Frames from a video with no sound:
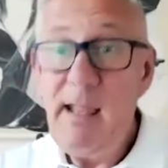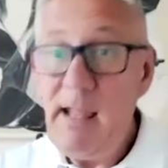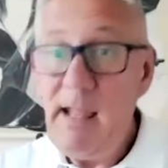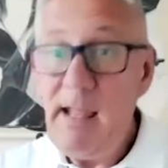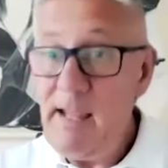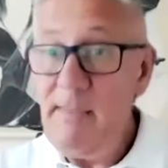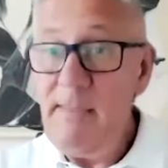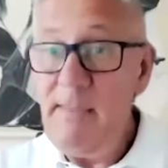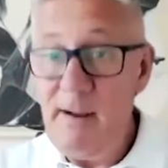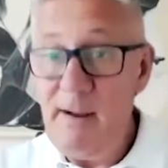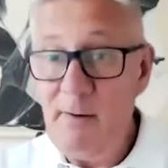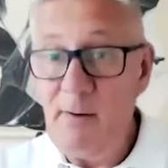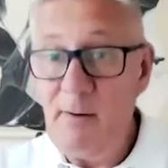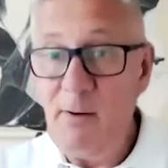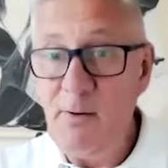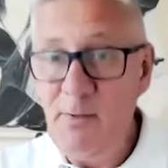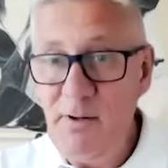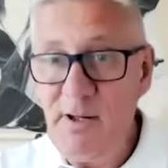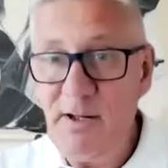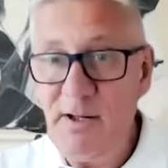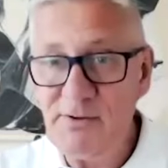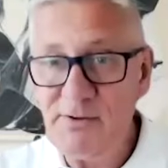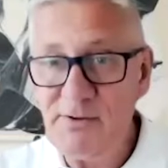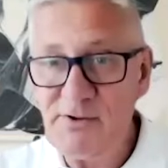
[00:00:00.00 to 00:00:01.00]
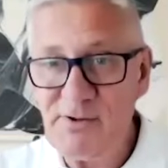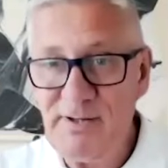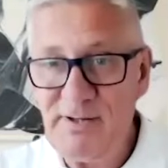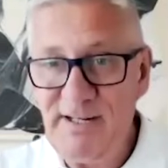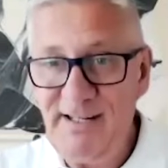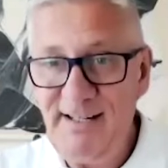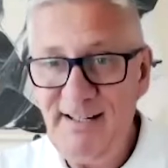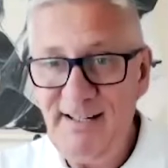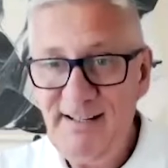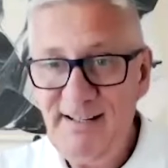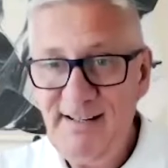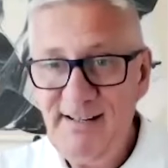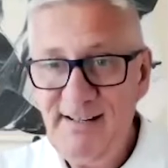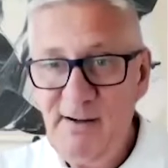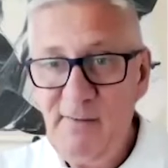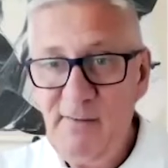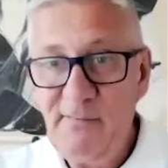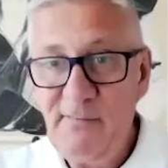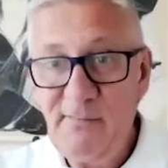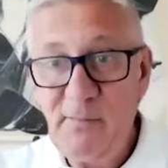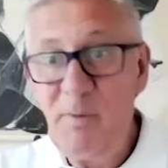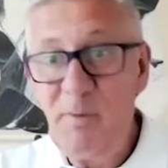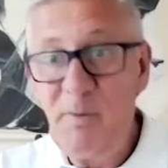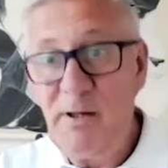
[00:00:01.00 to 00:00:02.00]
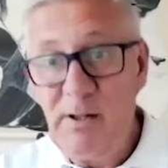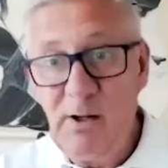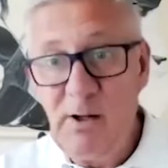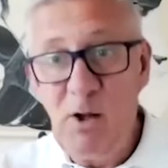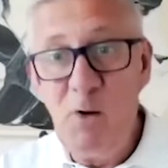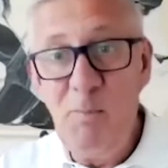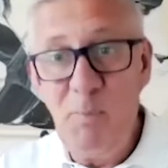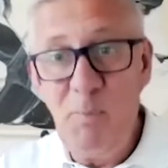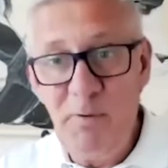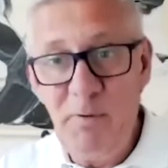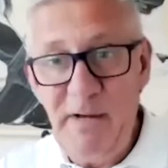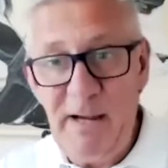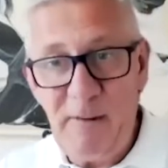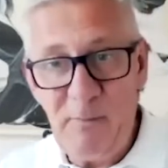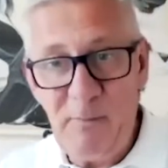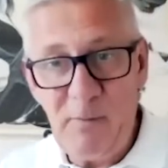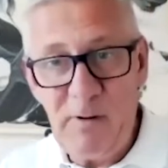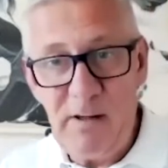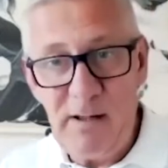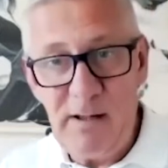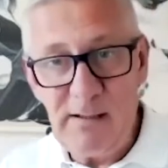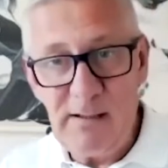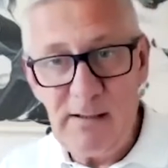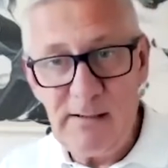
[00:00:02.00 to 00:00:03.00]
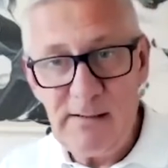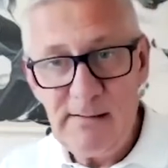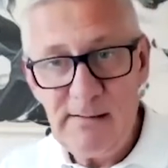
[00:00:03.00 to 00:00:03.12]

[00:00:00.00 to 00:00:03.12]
in their own country from a global network.